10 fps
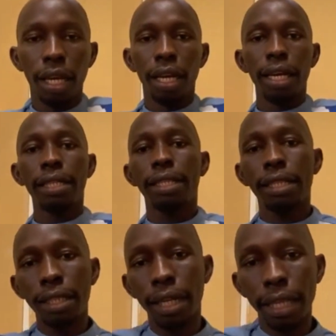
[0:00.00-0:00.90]

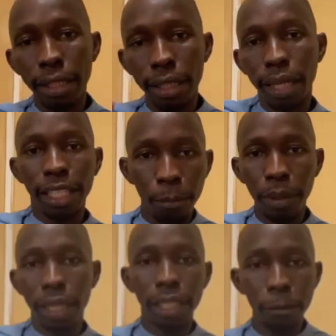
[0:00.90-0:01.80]
Let's
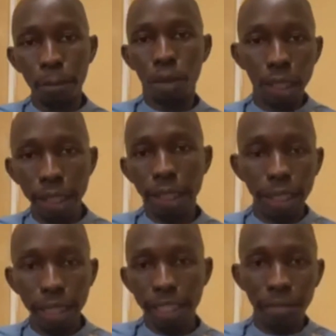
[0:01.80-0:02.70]
play this politics
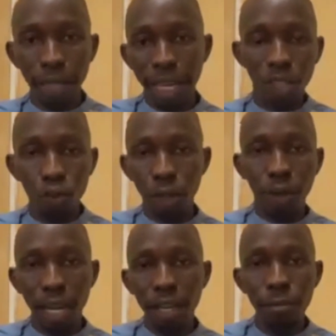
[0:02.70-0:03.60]
in a civilized way. When
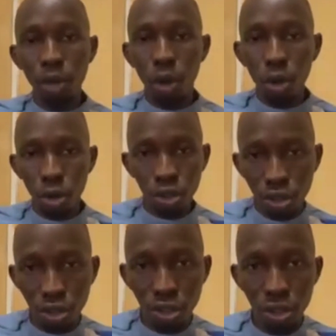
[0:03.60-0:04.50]
I left for
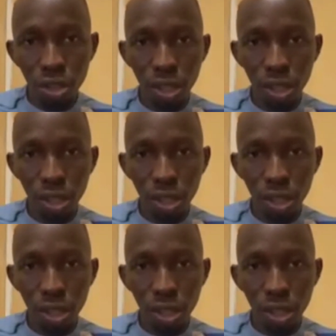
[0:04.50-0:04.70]
course.